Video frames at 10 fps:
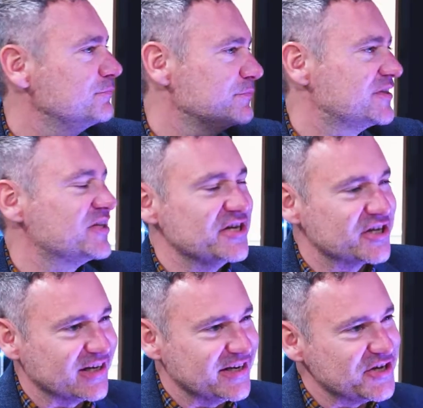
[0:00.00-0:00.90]
senior
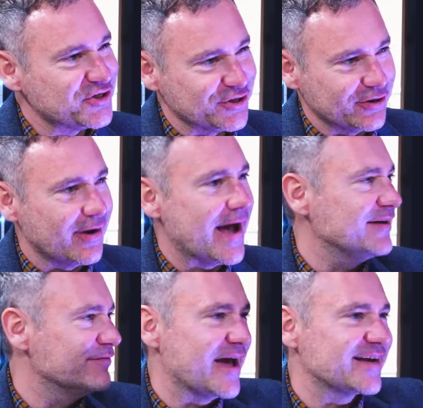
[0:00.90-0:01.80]
clinician or head
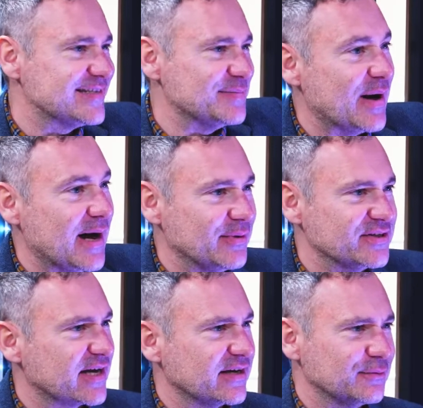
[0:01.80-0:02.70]
of X departments,
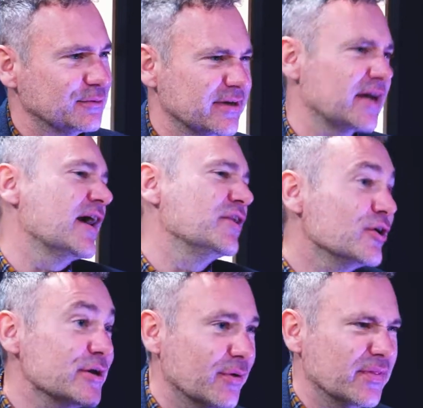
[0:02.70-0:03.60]
kind of go, well, I know
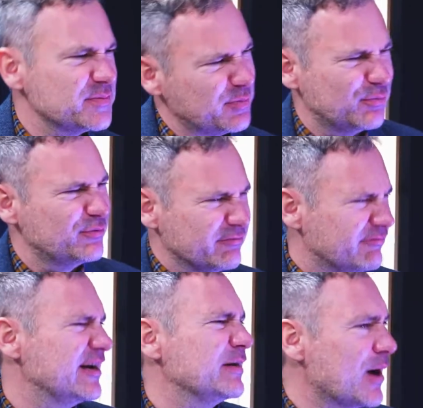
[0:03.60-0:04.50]
you want this, but
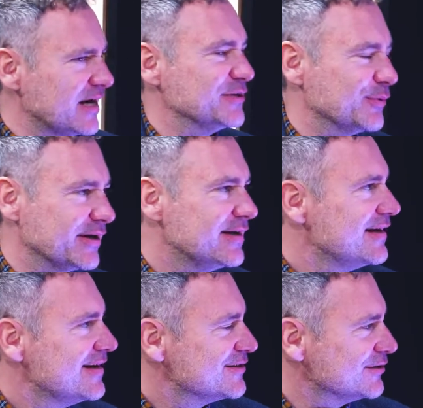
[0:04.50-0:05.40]
really, why do you want it?
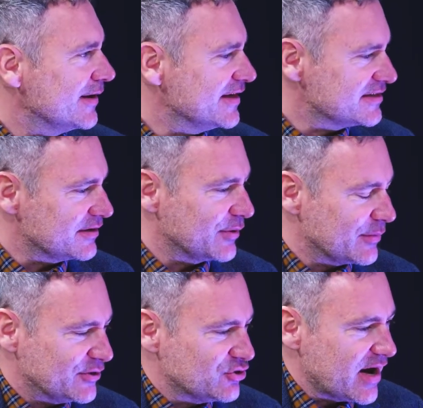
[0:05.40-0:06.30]
So
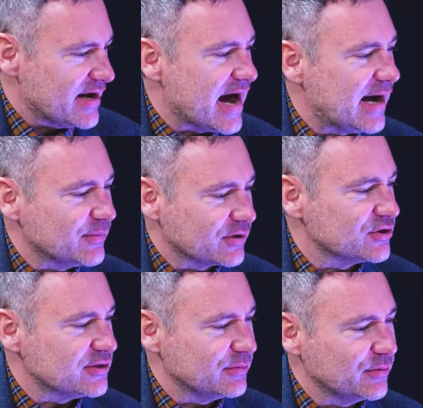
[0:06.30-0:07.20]
we try and arm the
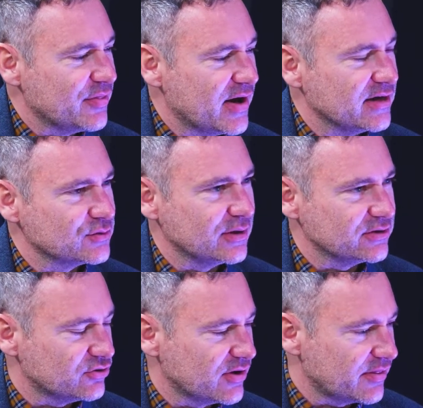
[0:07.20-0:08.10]
customer with that as well, to
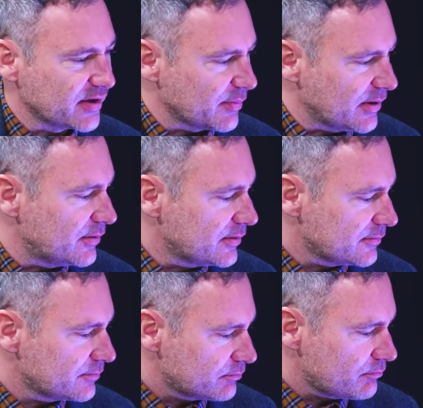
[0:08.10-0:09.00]
try and think about,
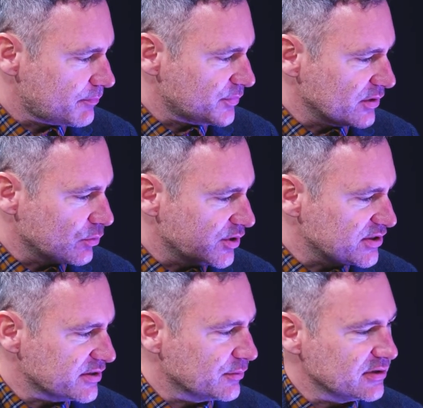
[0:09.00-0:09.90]
what is
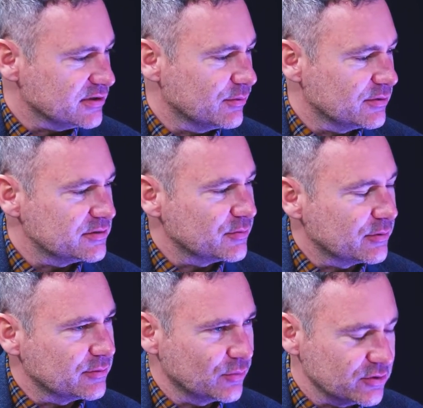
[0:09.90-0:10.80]
it you want to do?
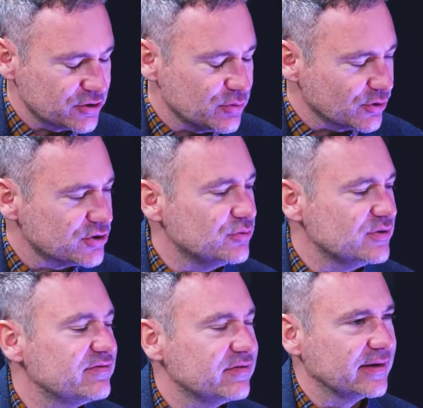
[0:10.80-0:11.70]
What do you want to do
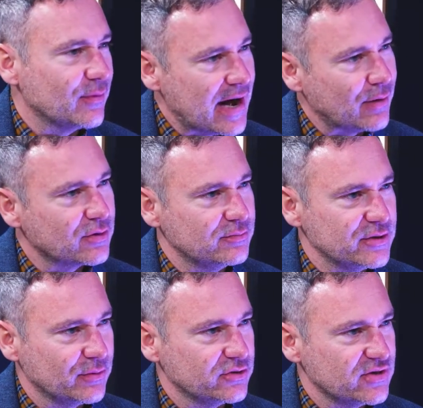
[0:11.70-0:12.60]
differently? What outcome do you
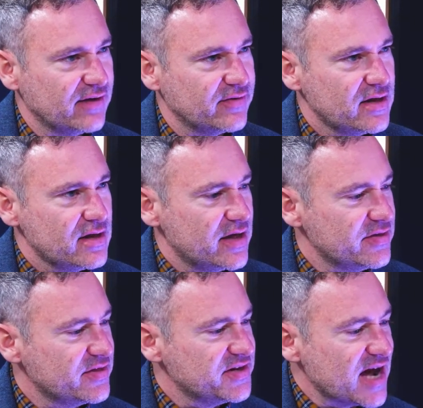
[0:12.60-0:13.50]
want to drive? And
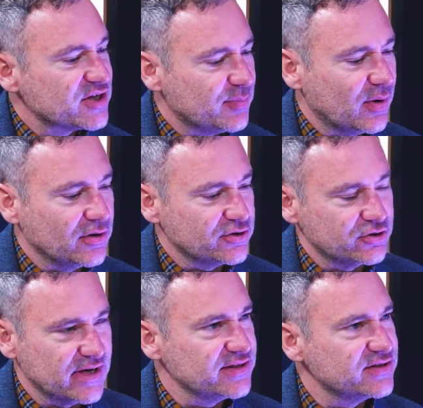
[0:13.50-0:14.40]
then the dashboards
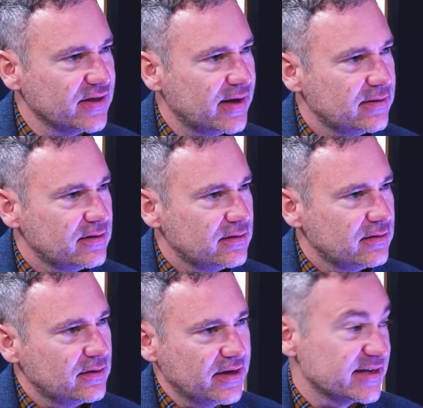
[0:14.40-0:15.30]
should answer that.
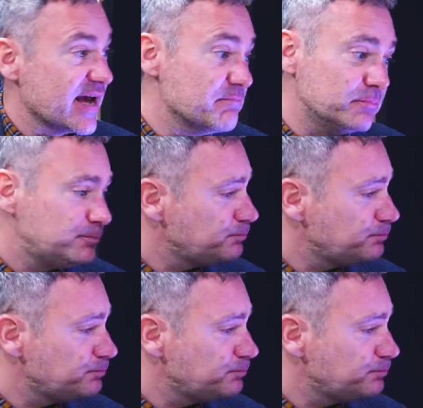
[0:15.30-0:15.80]
And again,